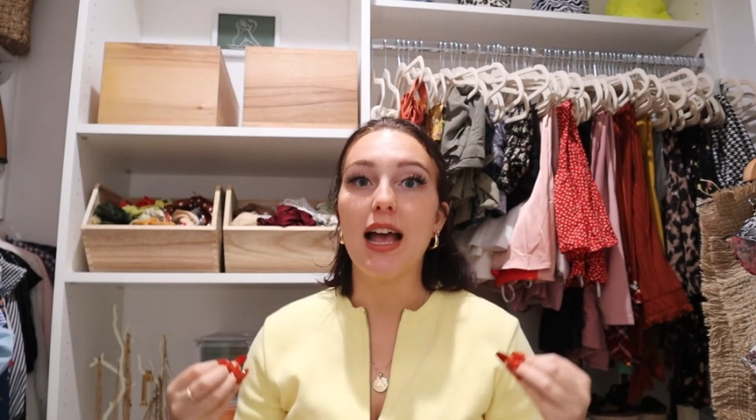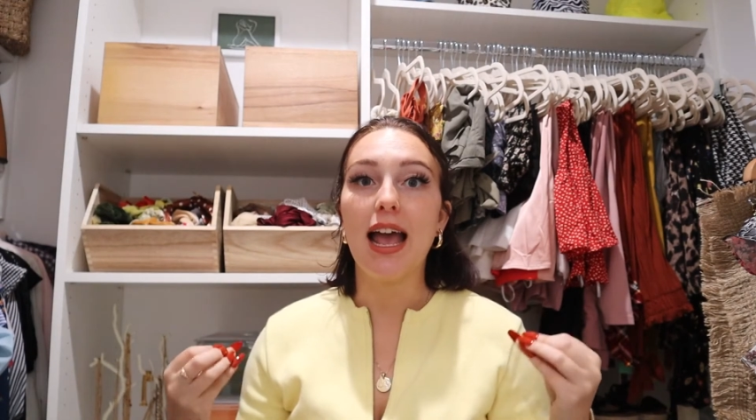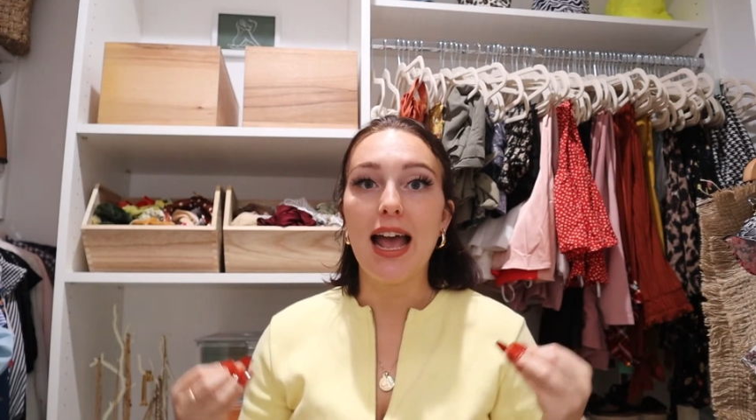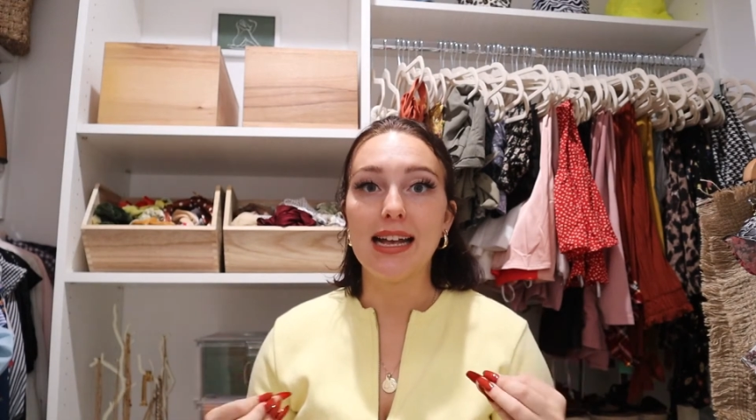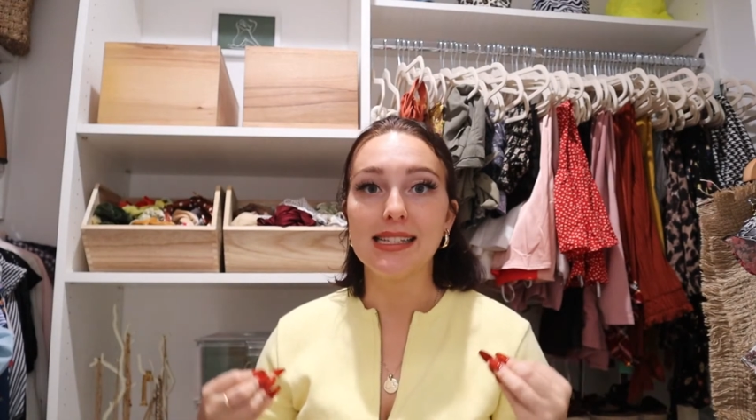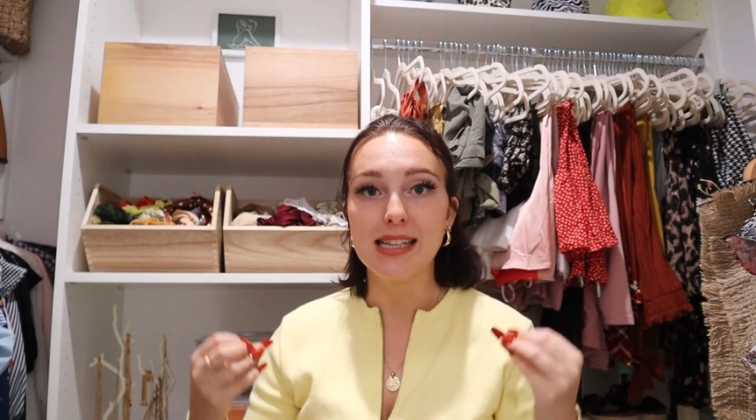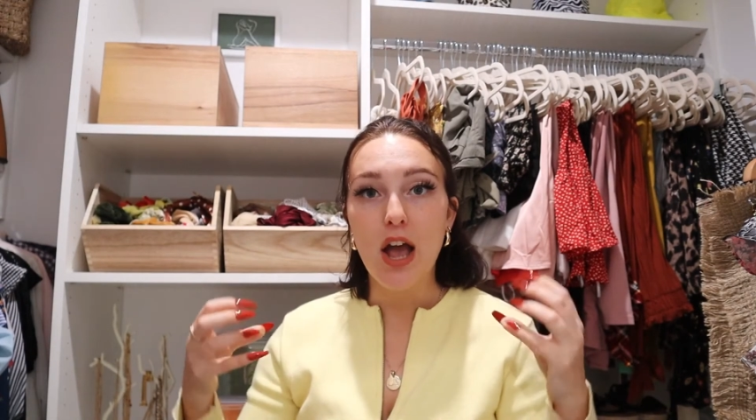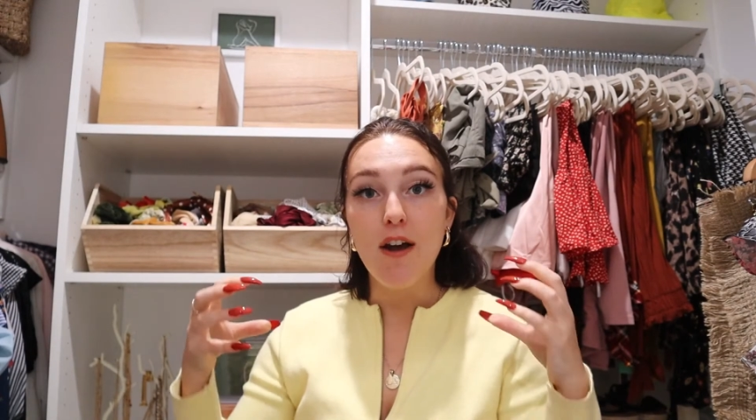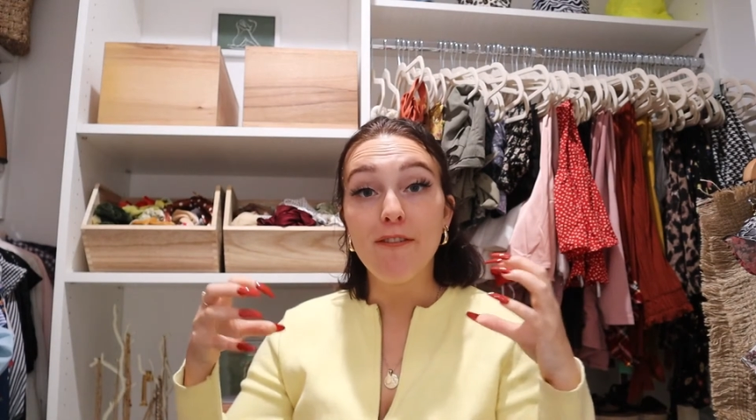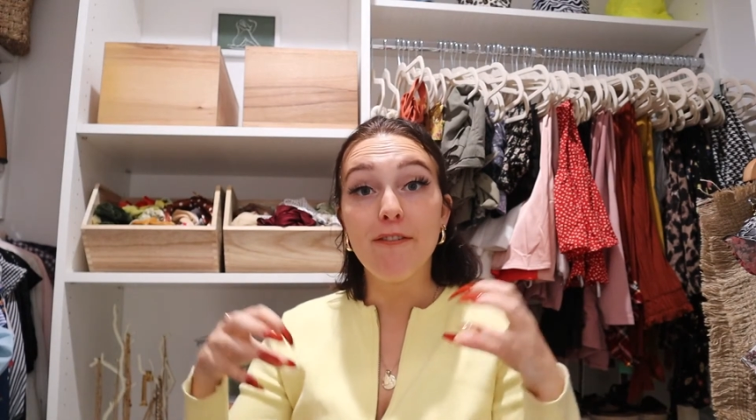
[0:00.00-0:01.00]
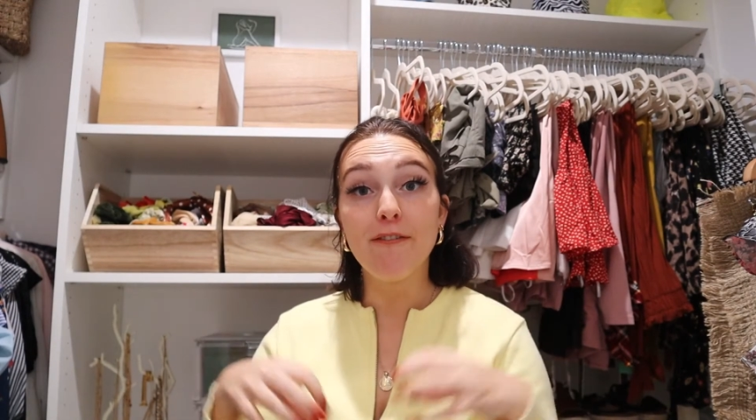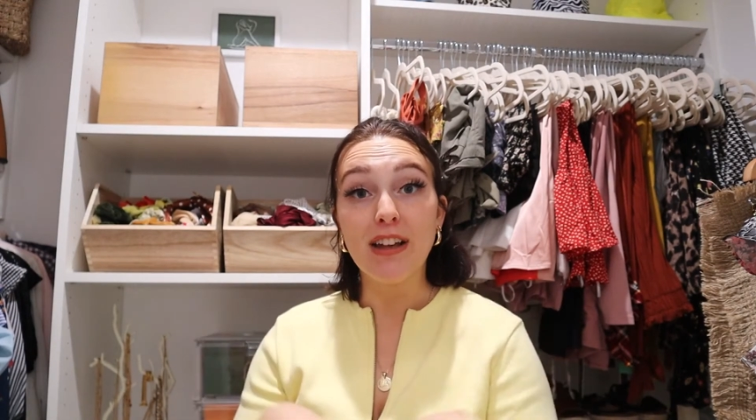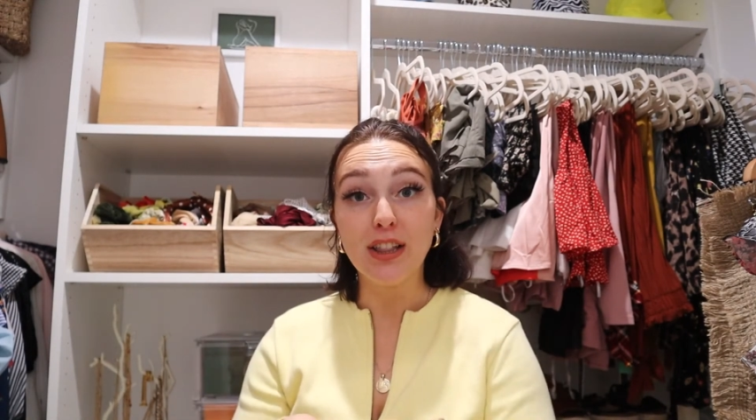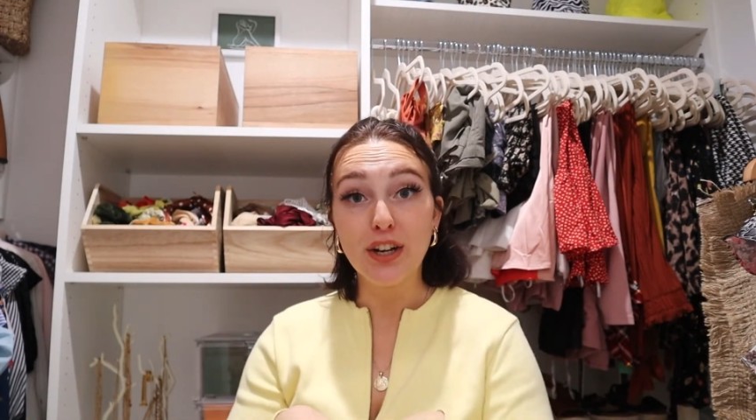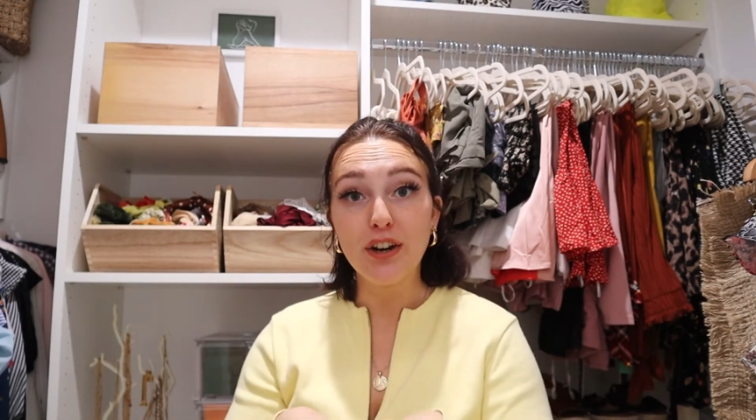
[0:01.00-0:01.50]
that as
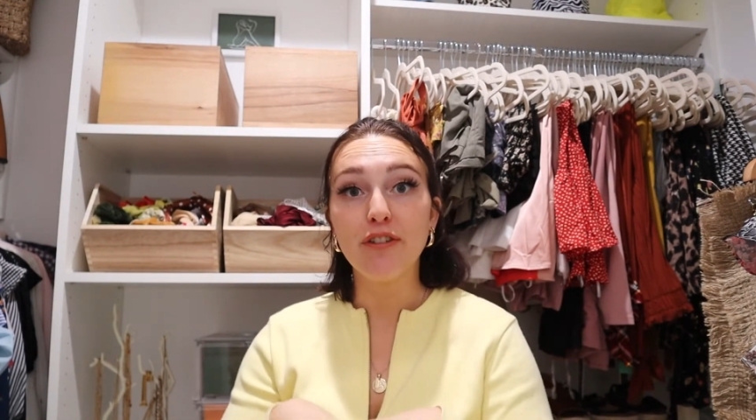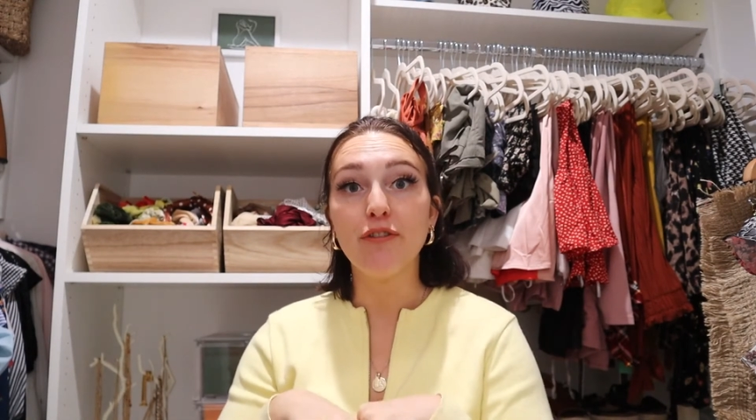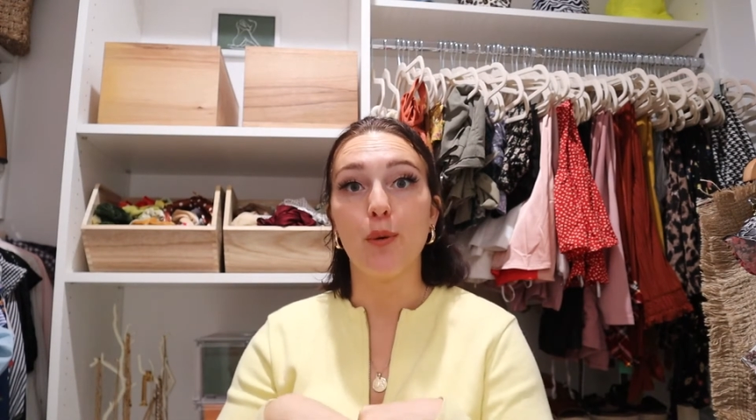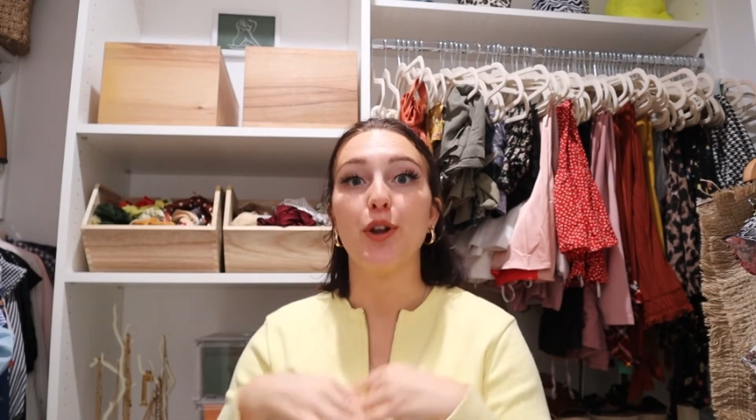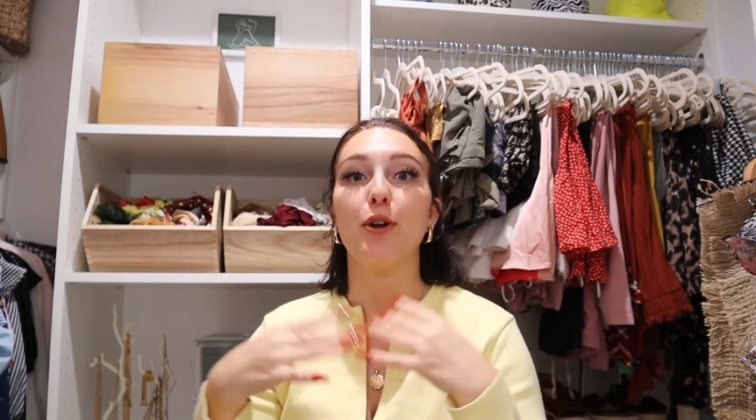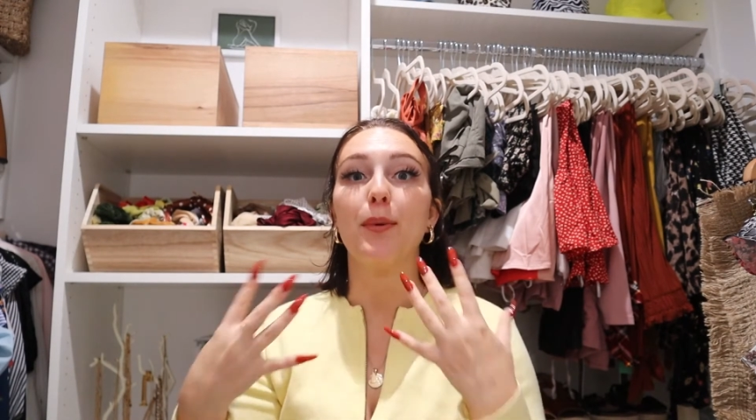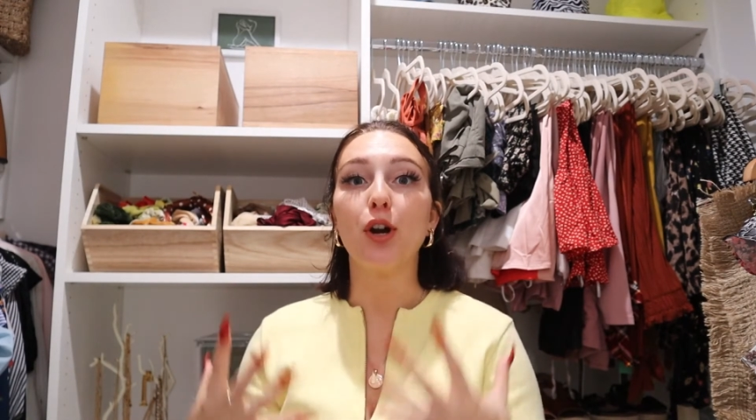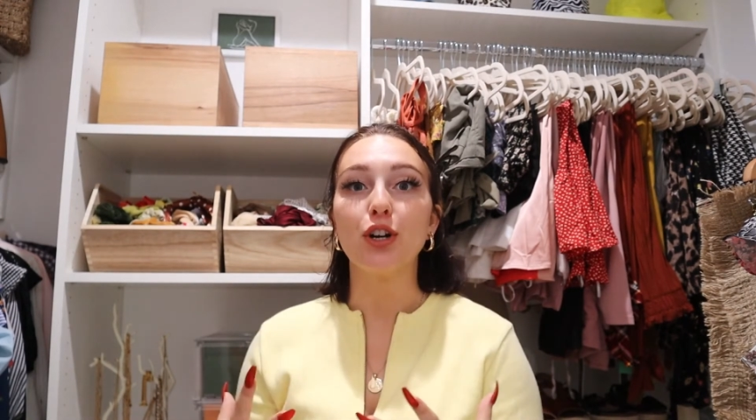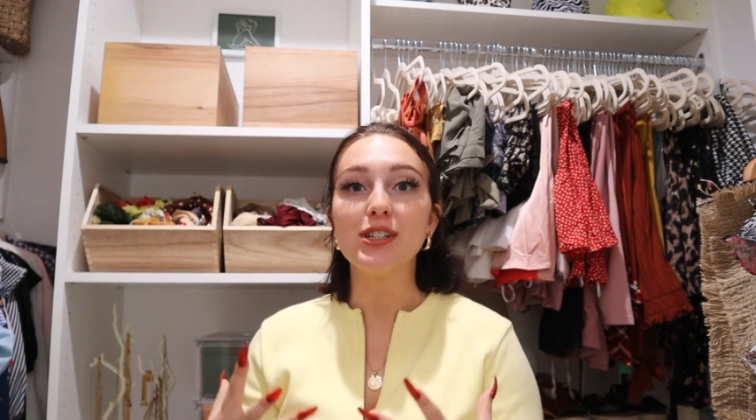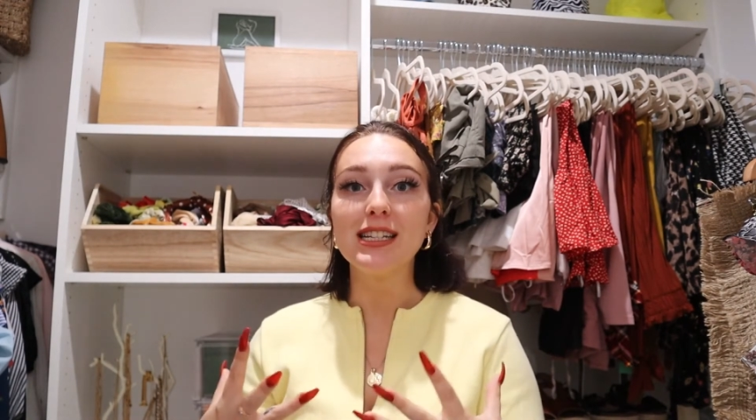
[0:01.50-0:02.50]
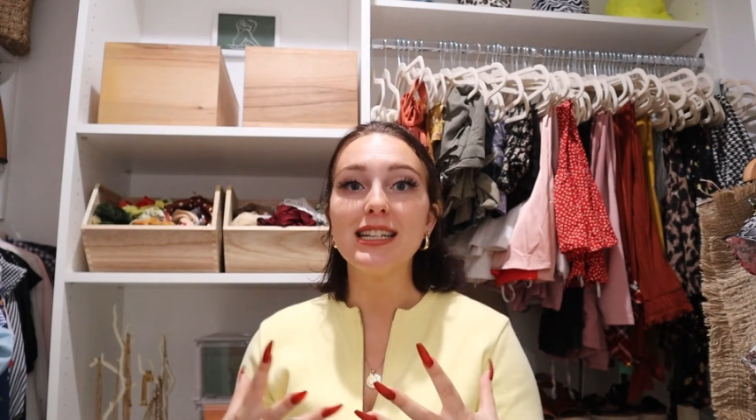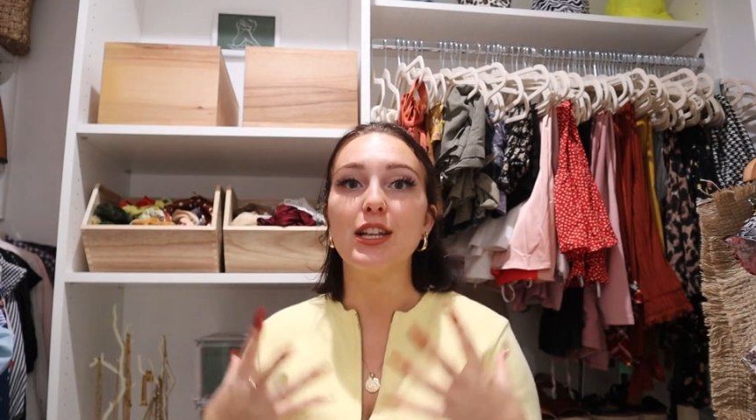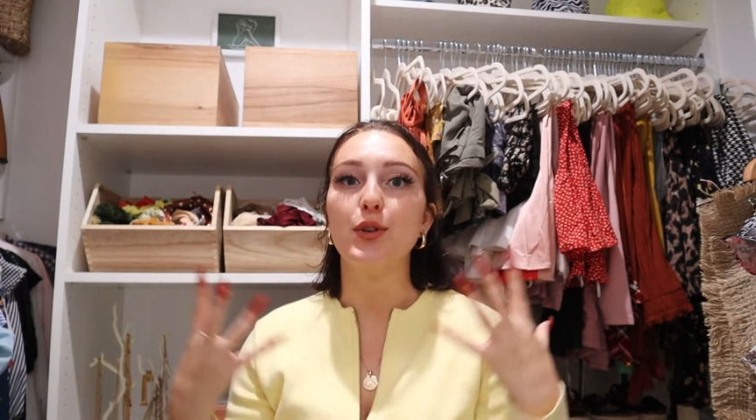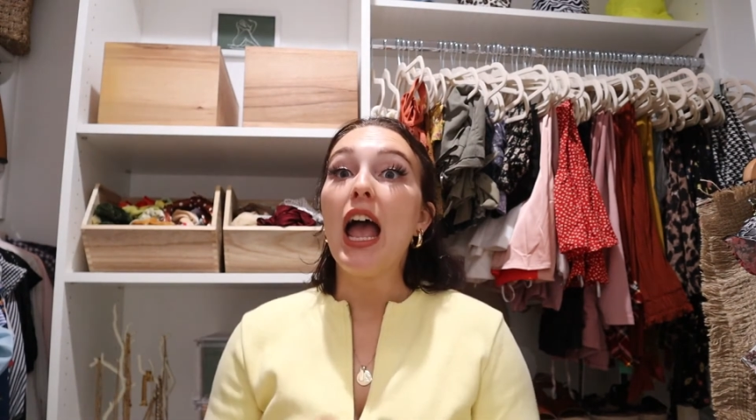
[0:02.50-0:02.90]
filler for your purses